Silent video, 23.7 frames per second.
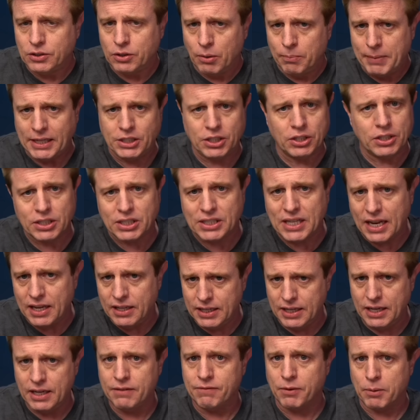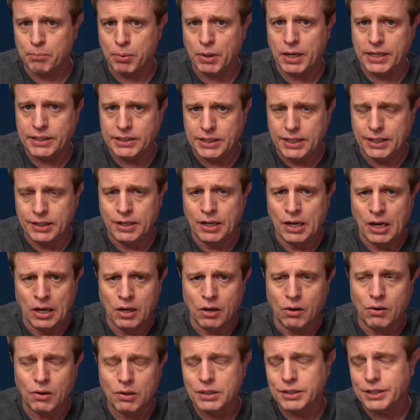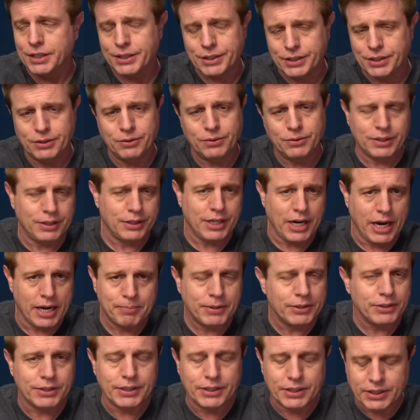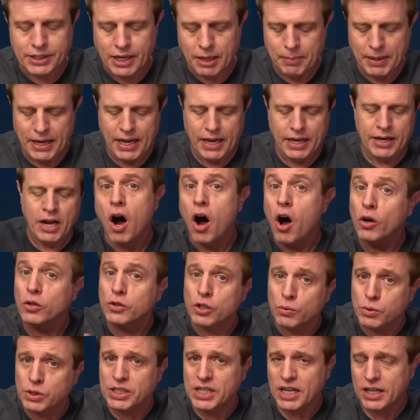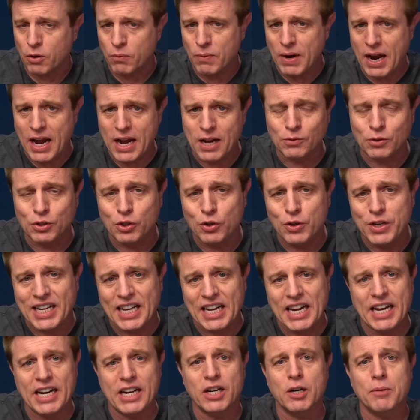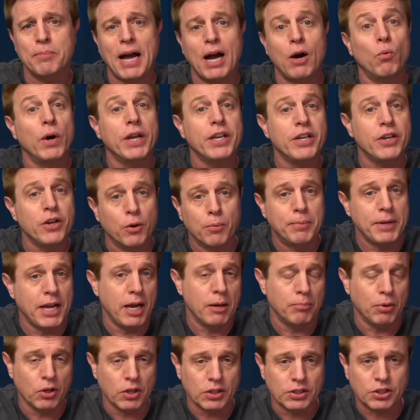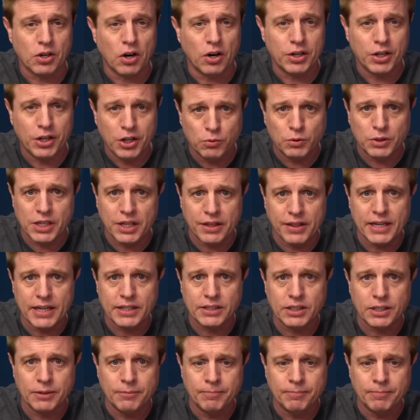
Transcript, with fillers: So make sure to stay to the end for pricing, or just use the chapters and skip ahead. Also, stick around so you could hear about when you'll be able to start using this.